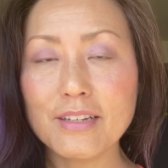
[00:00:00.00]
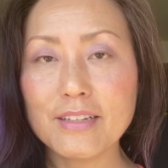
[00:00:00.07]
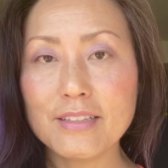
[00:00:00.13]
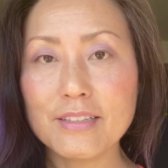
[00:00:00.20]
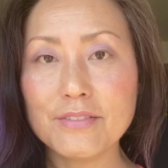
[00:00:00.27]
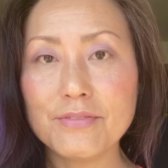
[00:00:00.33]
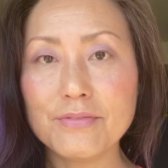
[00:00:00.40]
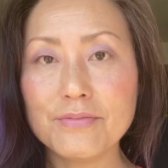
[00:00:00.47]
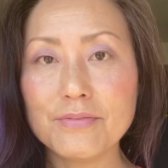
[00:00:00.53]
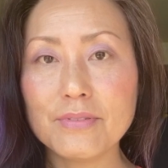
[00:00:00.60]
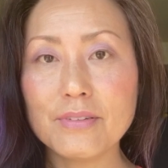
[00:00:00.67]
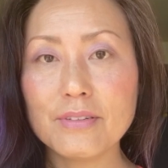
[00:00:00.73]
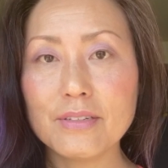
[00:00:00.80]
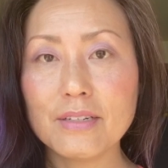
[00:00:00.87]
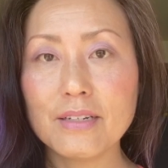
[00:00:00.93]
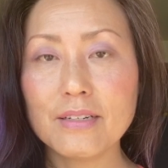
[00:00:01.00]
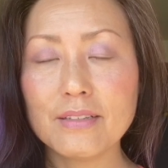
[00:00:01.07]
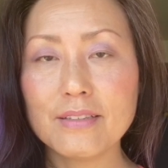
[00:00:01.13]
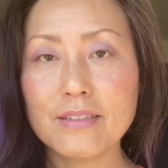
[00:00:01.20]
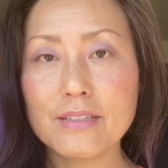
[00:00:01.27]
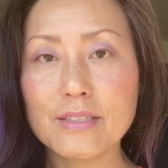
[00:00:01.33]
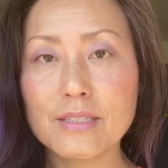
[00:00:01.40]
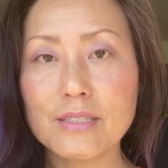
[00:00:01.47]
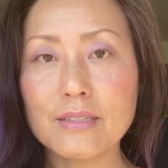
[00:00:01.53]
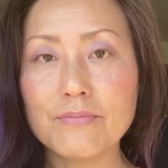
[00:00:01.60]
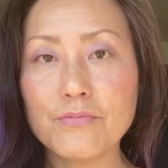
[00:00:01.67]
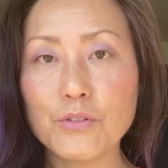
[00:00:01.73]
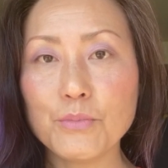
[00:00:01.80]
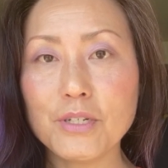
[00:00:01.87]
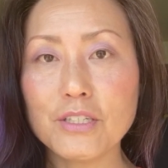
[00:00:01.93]
And if this
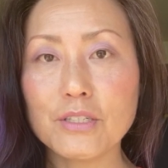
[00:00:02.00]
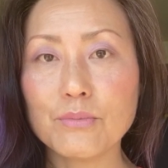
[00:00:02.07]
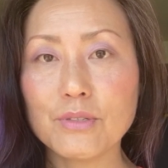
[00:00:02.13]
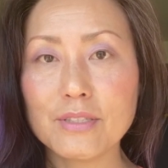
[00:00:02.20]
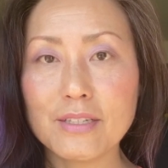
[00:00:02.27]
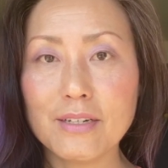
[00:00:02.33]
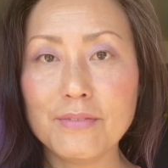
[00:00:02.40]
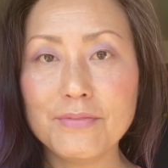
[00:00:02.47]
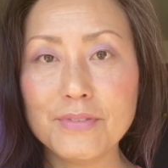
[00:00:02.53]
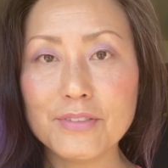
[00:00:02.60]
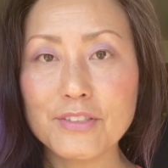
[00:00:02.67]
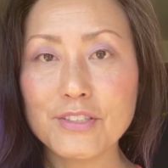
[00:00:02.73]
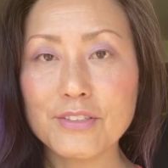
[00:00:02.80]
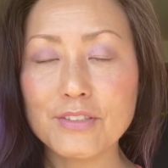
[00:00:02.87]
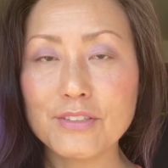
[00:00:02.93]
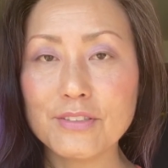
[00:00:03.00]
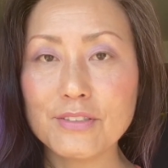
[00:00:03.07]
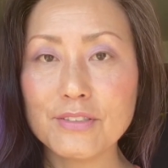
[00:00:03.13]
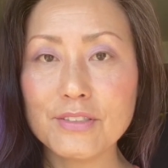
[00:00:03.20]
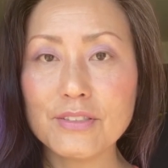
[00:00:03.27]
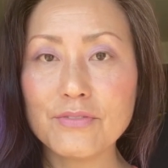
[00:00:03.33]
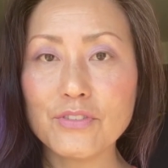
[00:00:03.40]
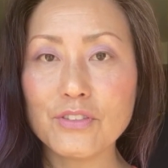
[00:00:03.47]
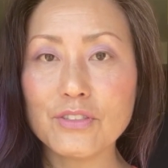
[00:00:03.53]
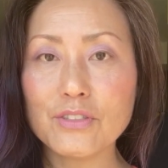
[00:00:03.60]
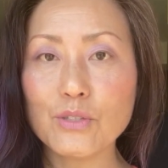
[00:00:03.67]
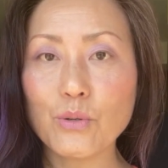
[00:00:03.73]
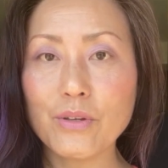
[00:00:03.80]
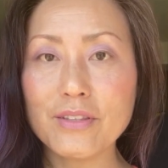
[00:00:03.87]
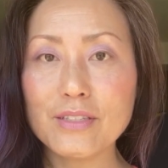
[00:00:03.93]
information was helpful to you, if you
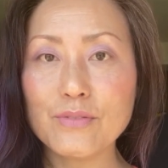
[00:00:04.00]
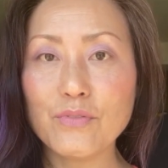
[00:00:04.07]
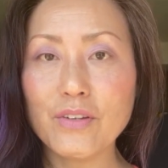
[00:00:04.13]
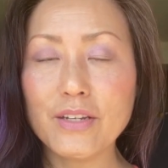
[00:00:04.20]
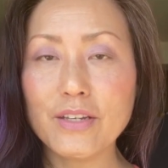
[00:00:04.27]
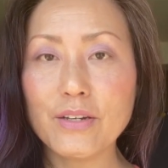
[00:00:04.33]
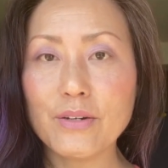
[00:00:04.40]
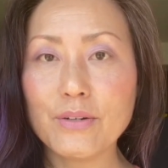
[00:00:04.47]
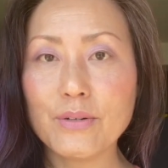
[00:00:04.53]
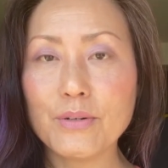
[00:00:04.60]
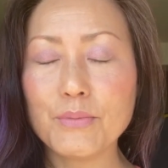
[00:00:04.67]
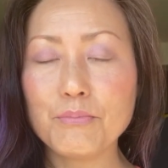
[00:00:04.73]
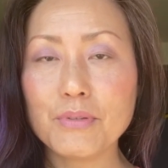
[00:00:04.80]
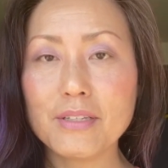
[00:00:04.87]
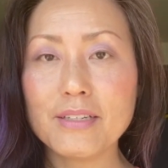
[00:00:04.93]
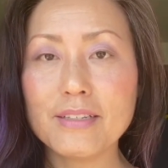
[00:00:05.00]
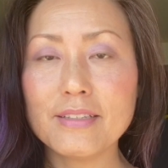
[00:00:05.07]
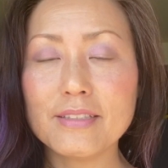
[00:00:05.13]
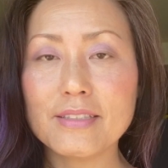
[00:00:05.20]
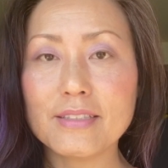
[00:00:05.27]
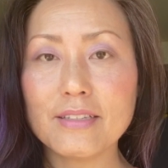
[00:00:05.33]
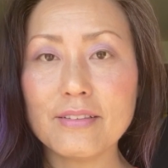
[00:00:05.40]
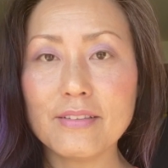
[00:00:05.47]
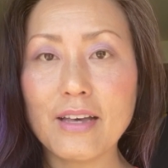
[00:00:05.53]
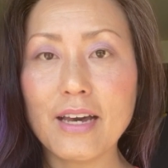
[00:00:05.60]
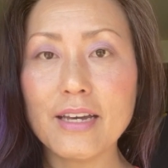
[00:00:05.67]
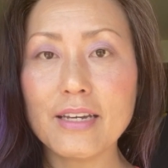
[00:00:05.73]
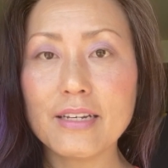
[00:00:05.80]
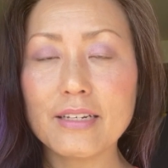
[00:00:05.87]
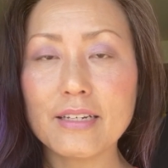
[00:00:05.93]
enjoyed this video, please
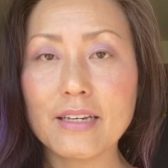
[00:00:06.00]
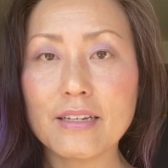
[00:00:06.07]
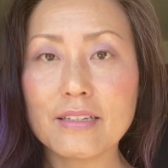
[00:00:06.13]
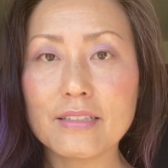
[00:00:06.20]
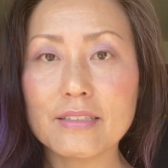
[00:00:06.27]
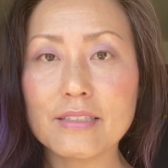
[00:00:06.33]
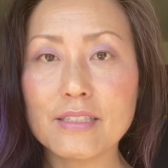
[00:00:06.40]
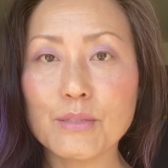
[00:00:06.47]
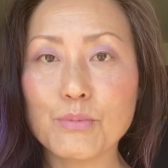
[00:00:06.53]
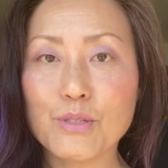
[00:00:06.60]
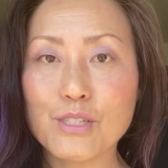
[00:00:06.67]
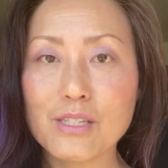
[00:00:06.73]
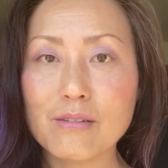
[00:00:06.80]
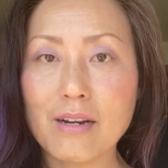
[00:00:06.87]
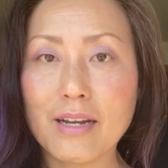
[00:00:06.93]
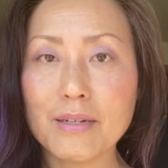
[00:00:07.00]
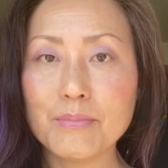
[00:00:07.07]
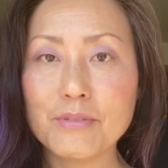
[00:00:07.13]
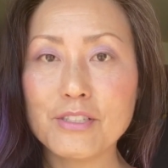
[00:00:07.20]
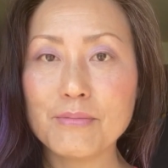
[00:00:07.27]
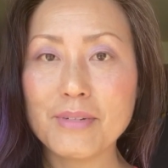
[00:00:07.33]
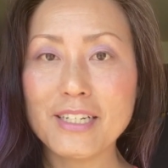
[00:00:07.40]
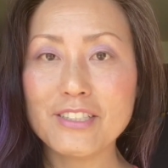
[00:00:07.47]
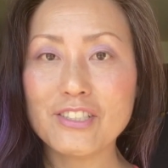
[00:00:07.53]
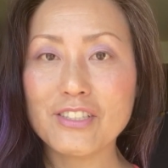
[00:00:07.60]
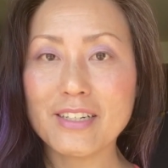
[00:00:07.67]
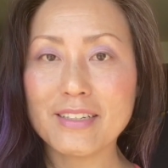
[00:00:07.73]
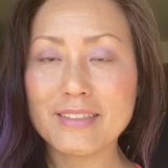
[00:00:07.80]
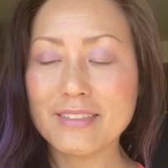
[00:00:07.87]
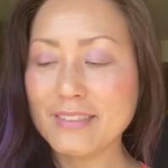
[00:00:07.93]
like and subscribe to my
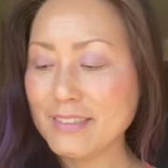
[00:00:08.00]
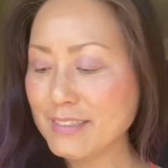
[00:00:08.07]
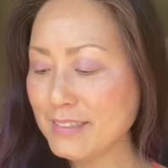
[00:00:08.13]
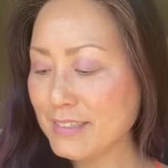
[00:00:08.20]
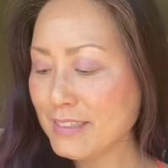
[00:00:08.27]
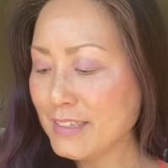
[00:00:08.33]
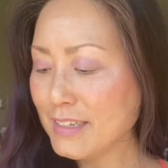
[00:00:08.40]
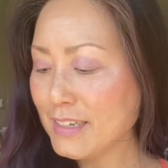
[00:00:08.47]
channel.